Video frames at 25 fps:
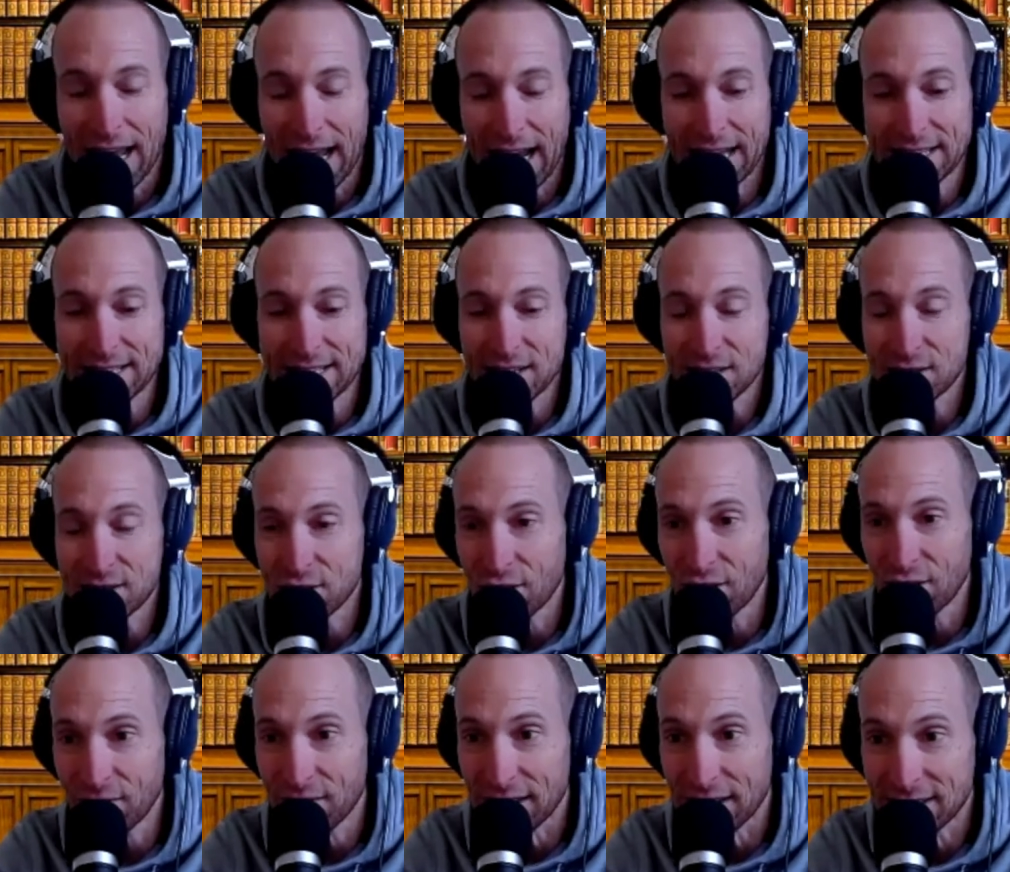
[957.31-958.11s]
it's a
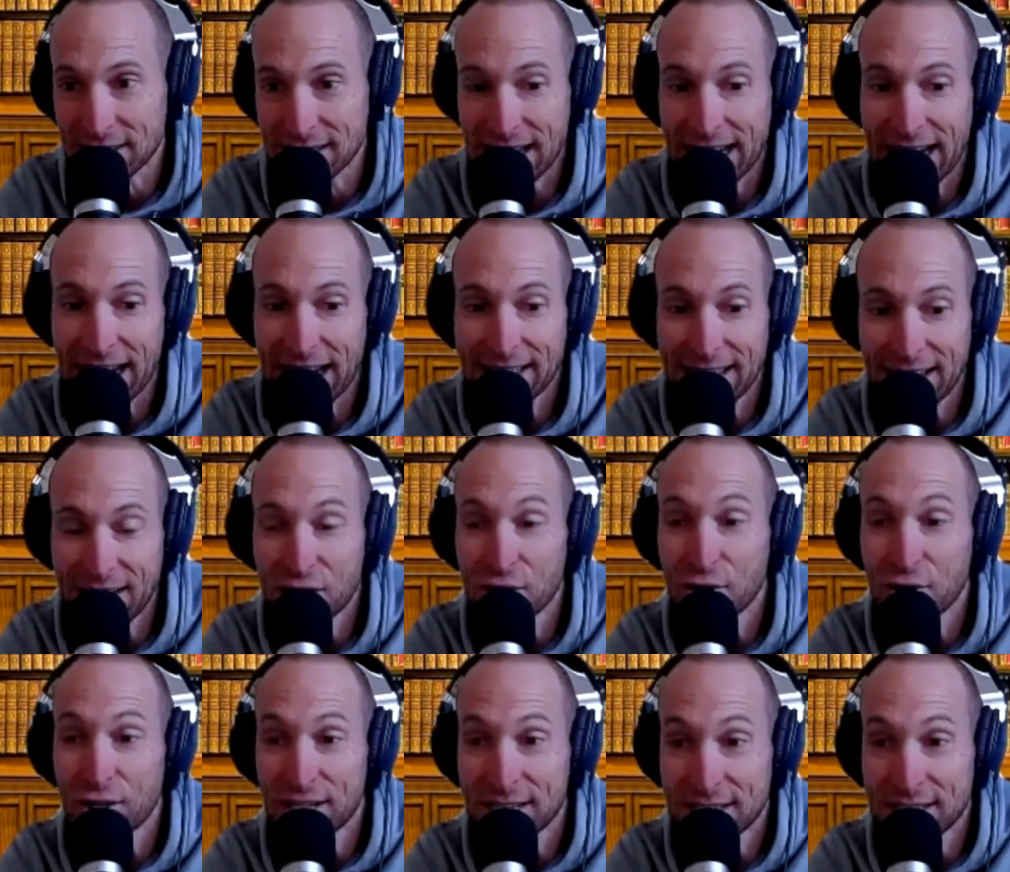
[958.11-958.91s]
service and i
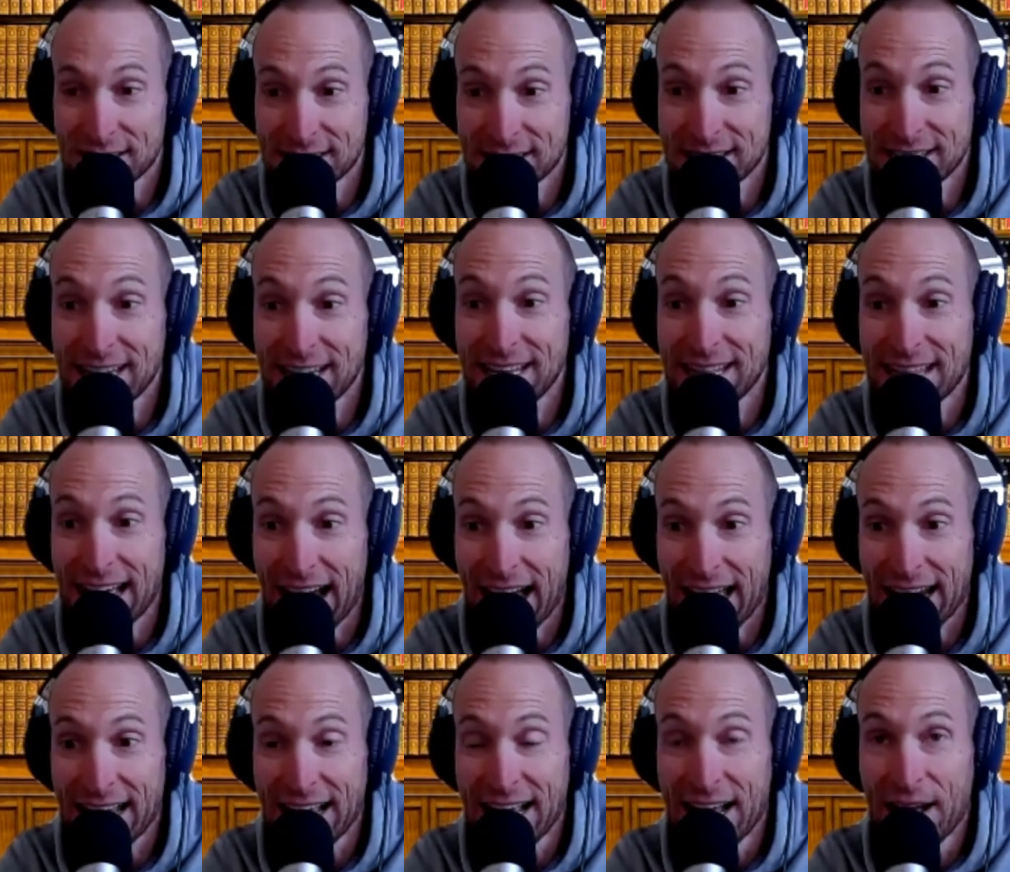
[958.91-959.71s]
think you're going to see
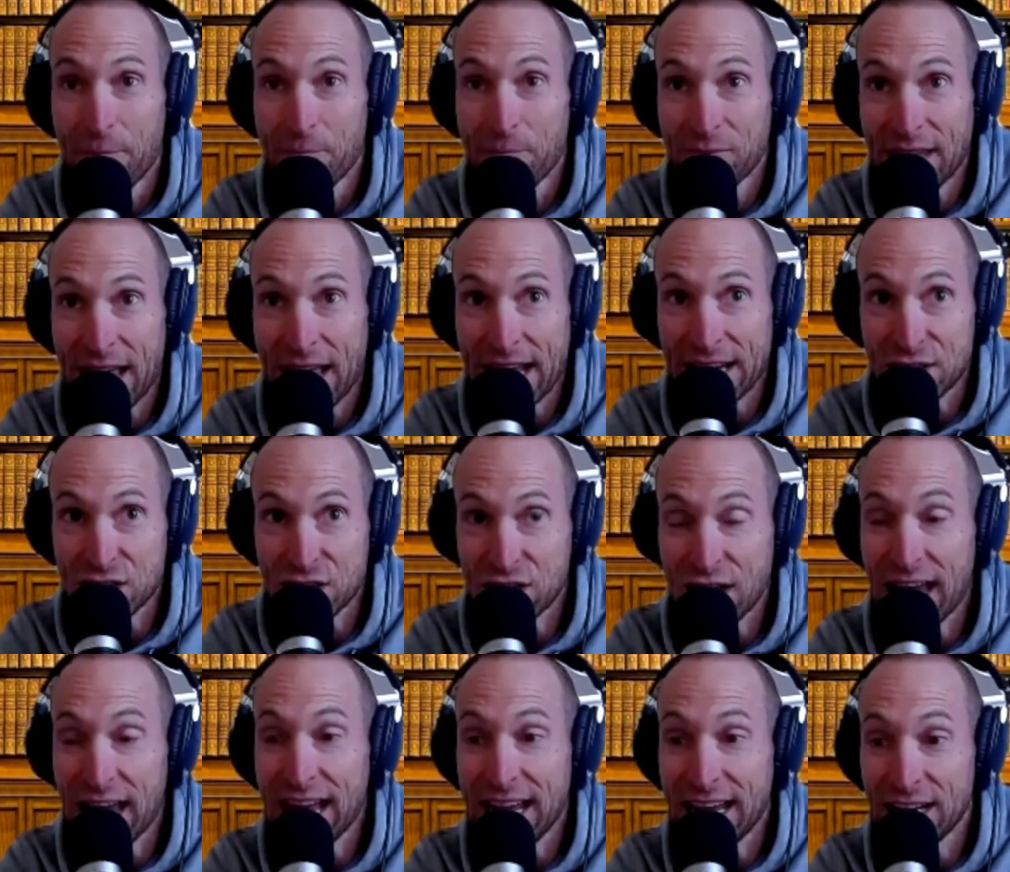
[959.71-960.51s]
that that
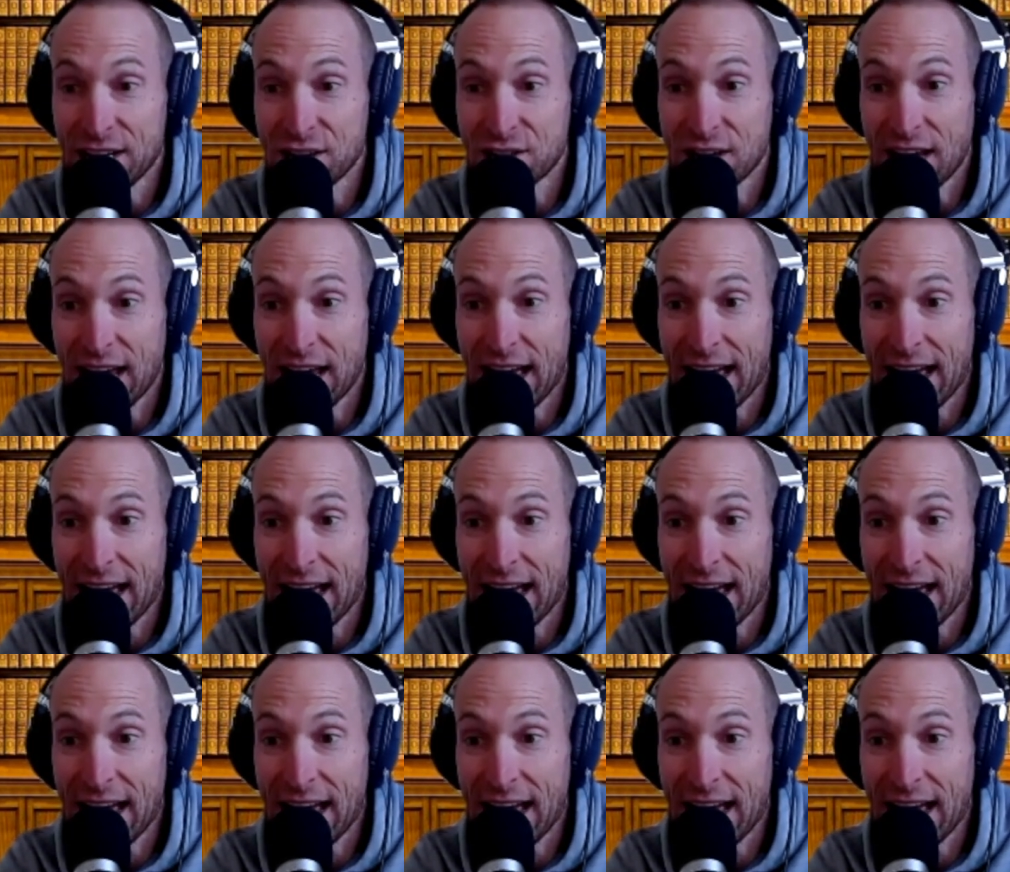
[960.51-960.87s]
change.